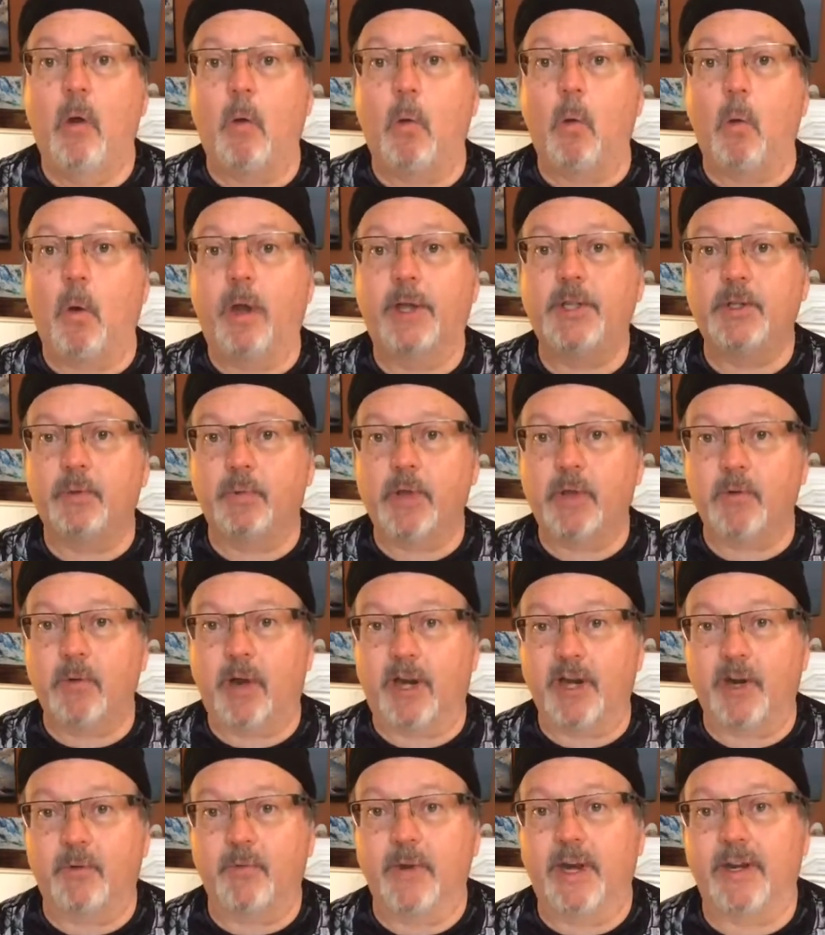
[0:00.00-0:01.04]
What do we
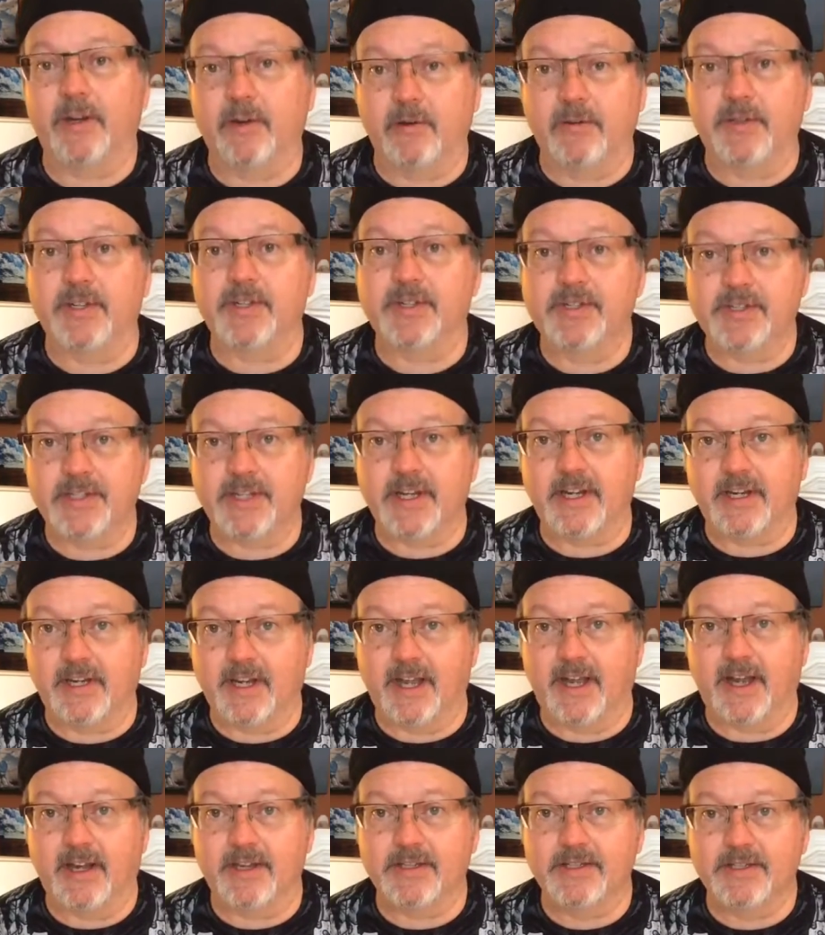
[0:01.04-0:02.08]
want to render this
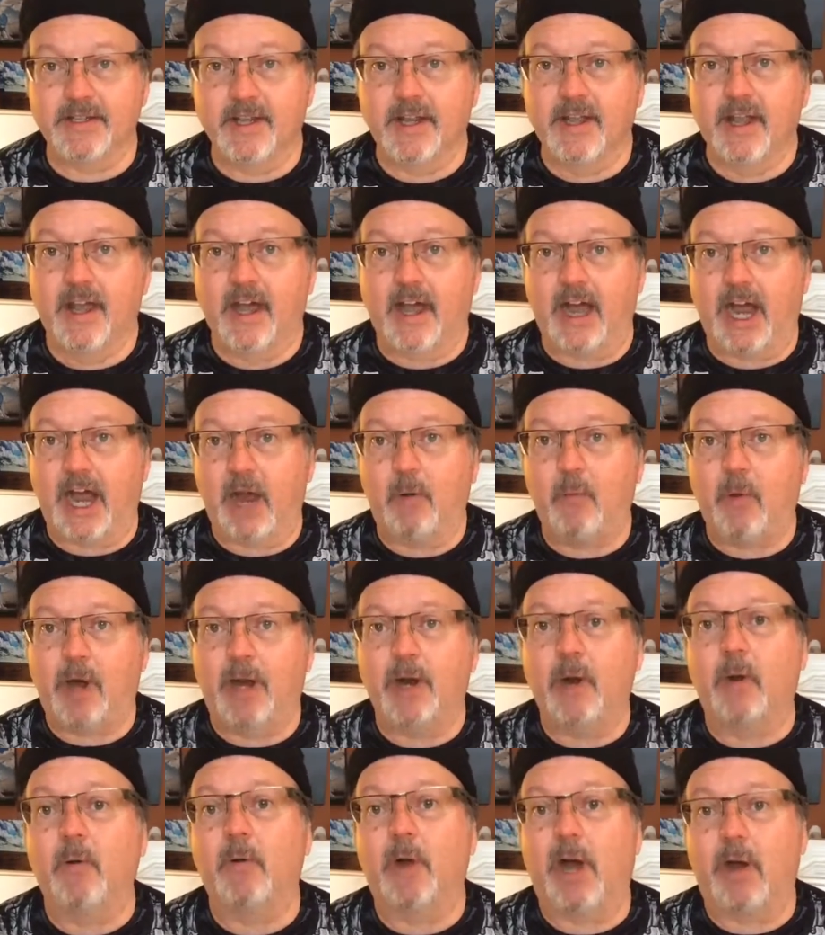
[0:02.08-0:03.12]
scene as? I
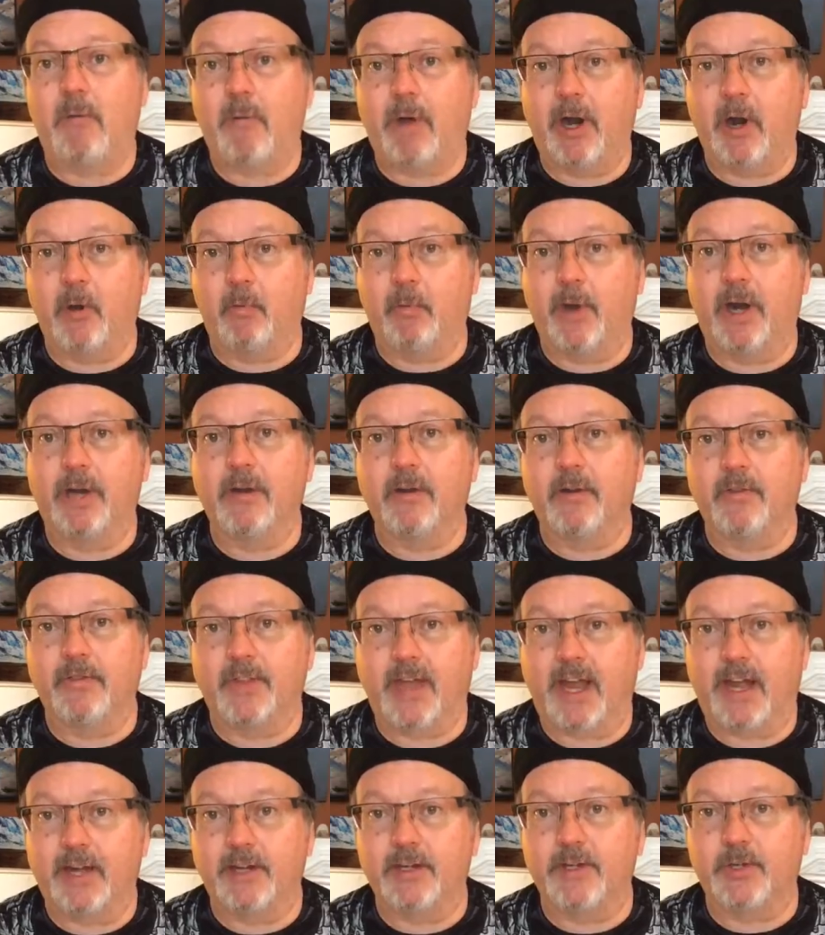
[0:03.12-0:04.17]
want to render
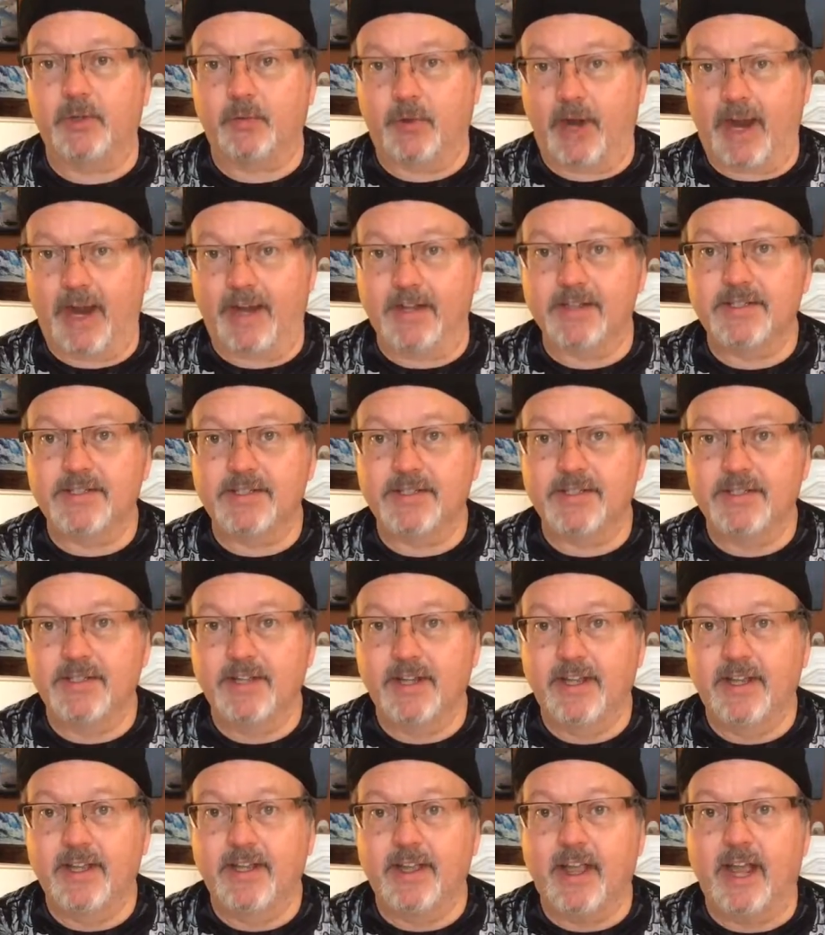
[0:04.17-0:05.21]
that dress
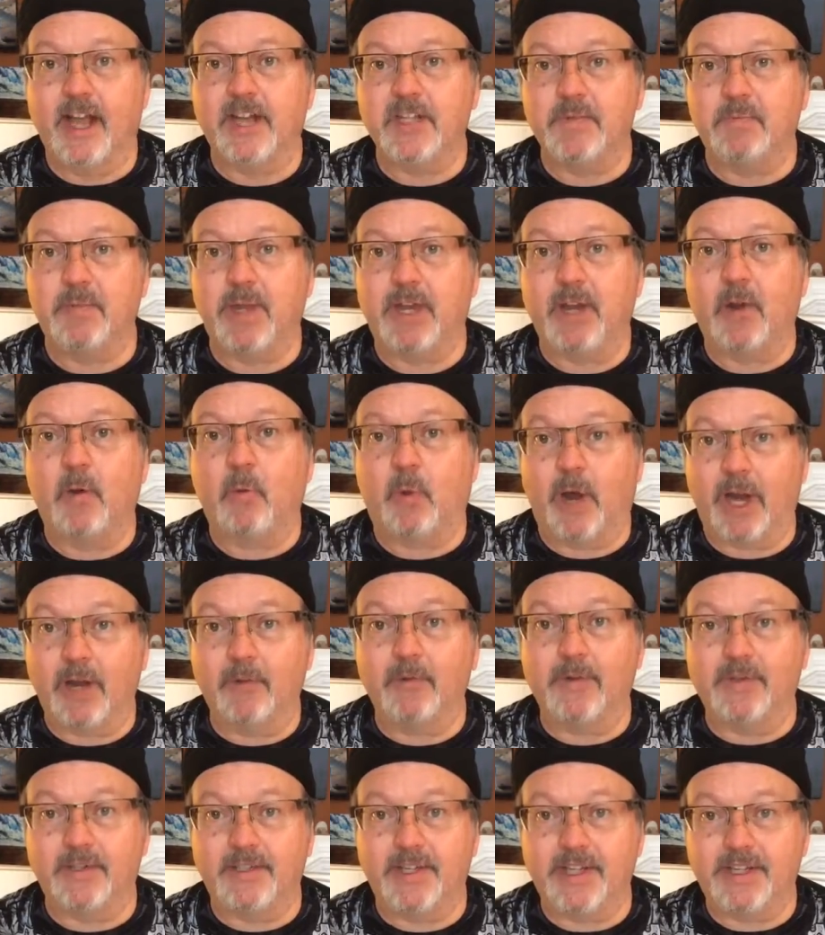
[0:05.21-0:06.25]
as being
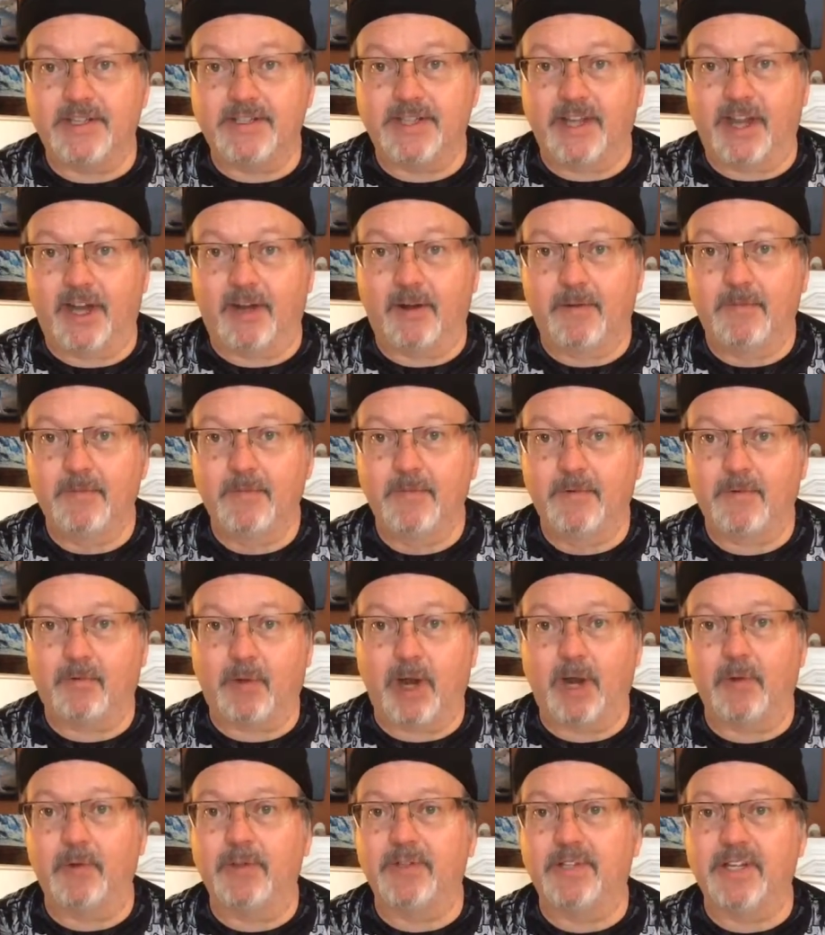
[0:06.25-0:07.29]
white with detail.
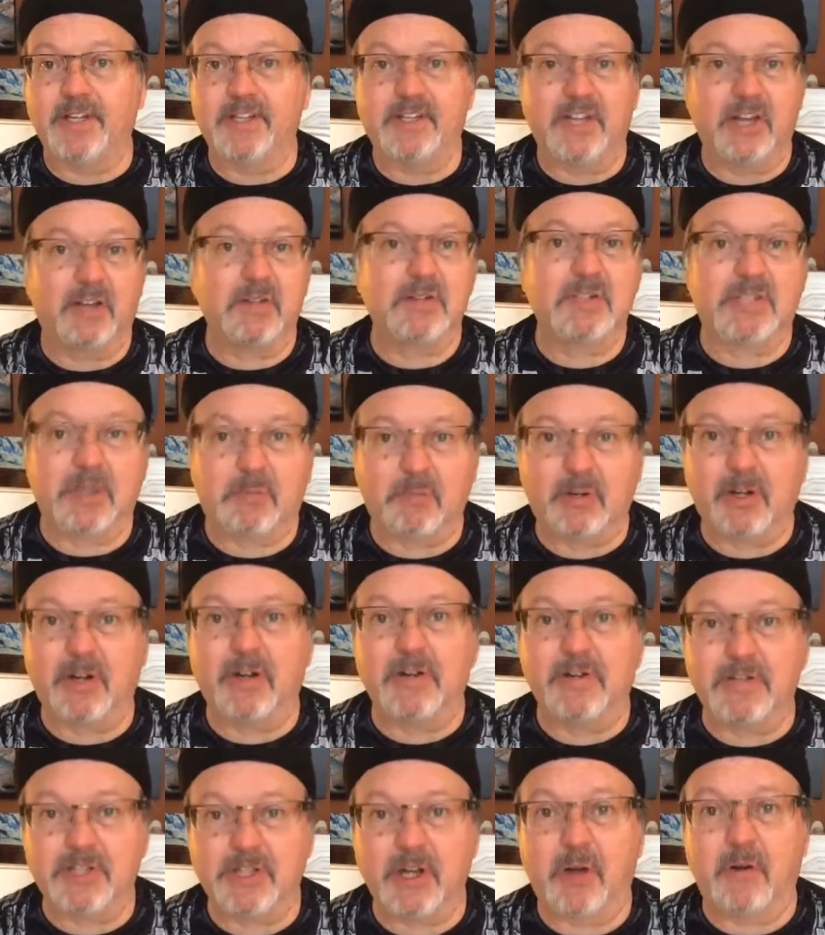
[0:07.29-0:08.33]
White with detail somewhere
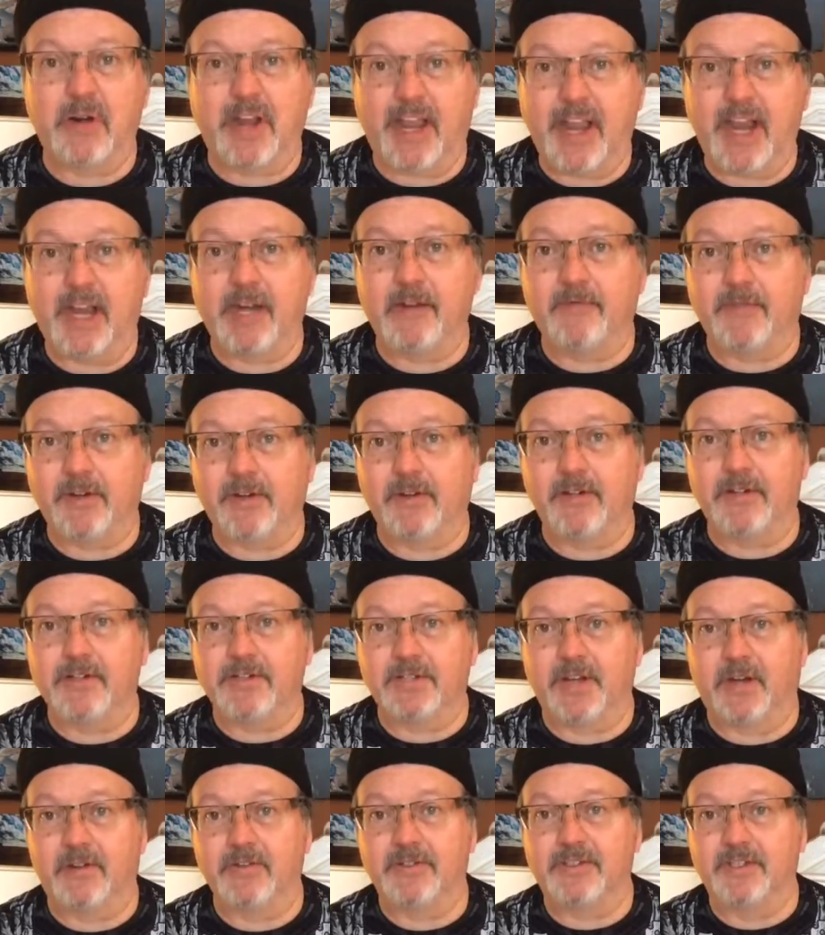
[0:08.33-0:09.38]
in zone 8 if you're in a
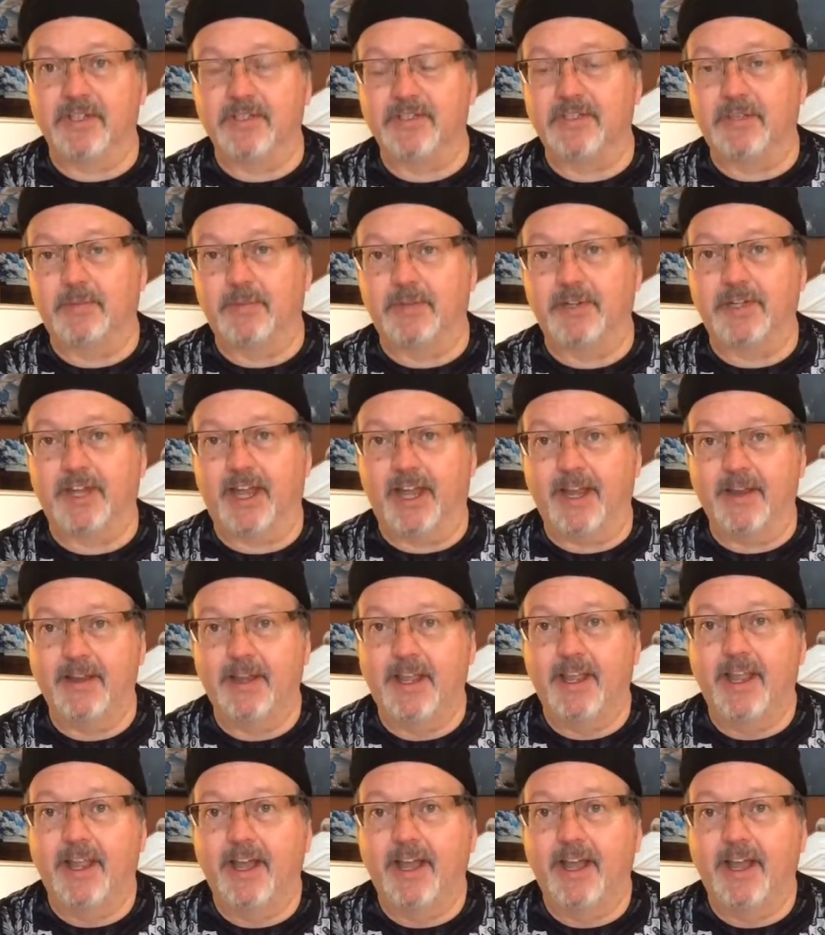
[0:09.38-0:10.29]
zone system, okay?